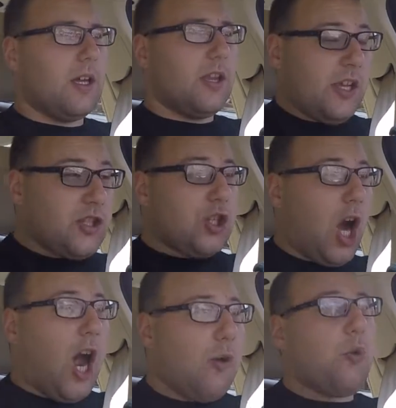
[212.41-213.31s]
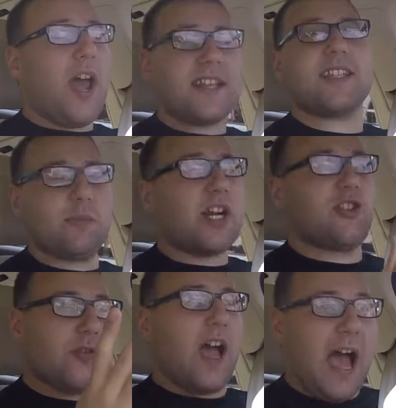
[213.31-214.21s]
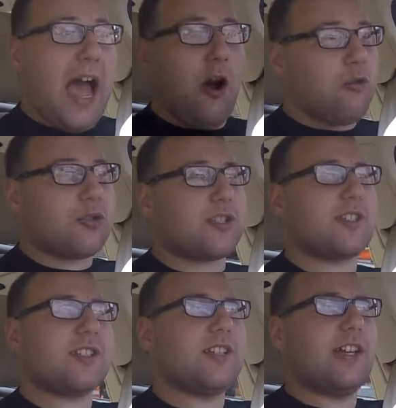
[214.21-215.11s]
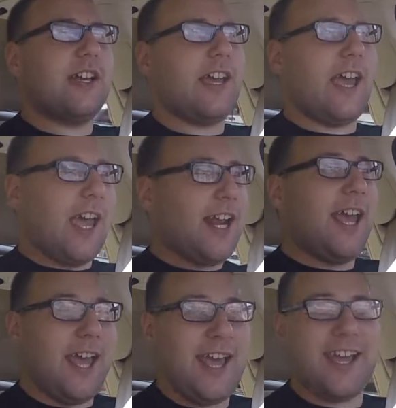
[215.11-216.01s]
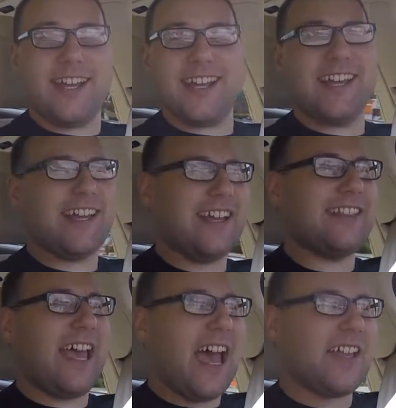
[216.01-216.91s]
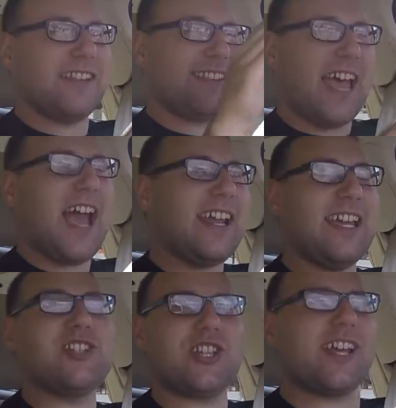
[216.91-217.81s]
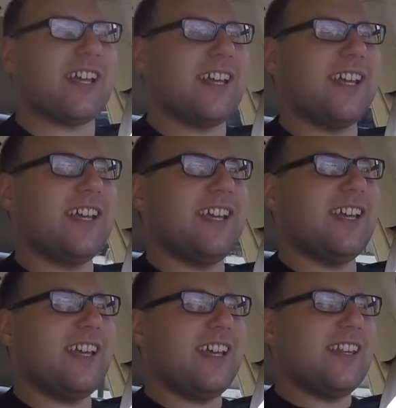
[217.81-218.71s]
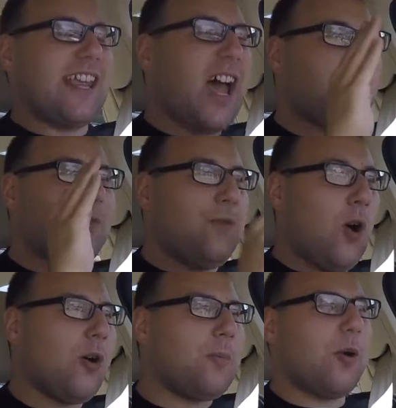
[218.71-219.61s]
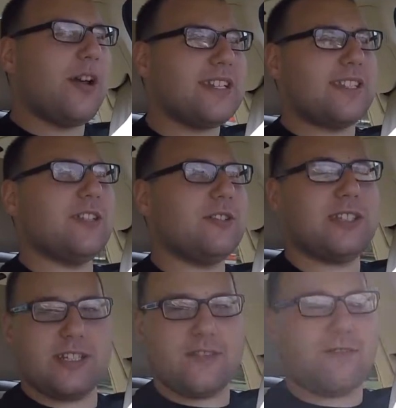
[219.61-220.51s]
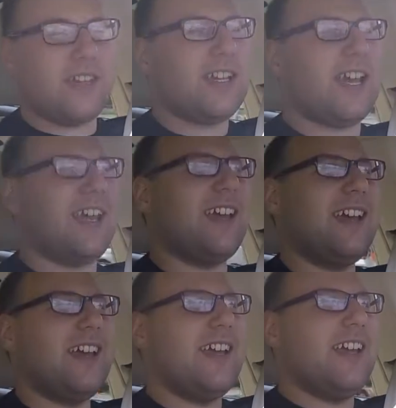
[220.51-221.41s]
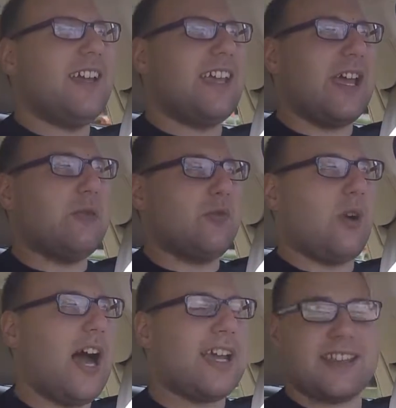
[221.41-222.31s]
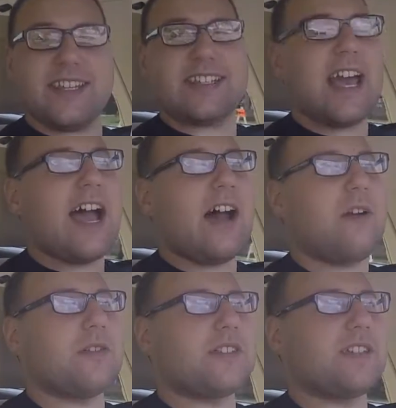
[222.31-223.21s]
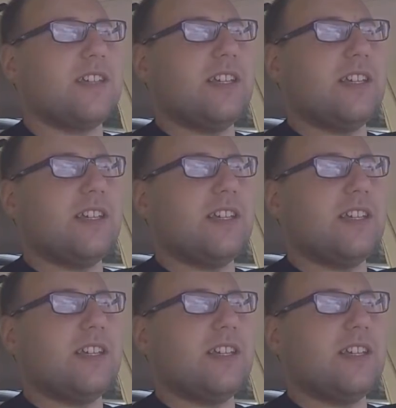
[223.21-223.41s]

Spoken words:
This car weighs as much as a house, and that engine, that 4.2 liter V8 can rocket this house